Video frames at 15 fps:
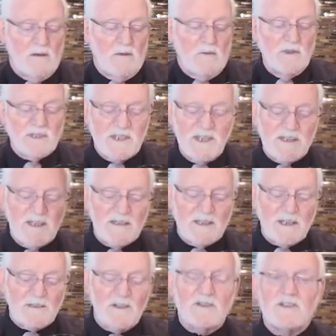We see then
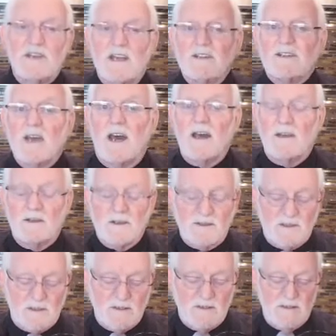that the
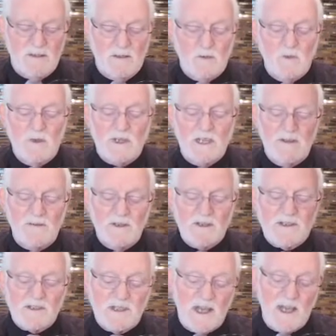Gentiles were given the
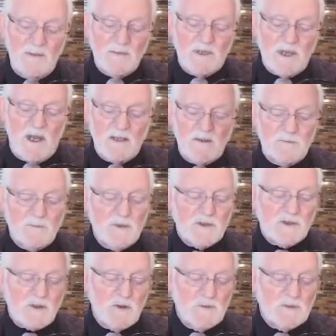same kind of
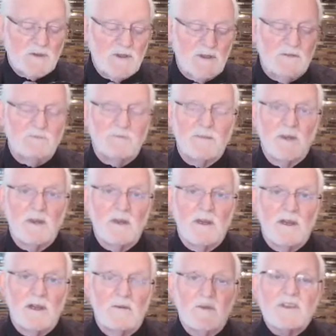prescription,
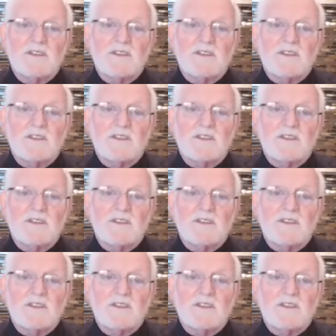and we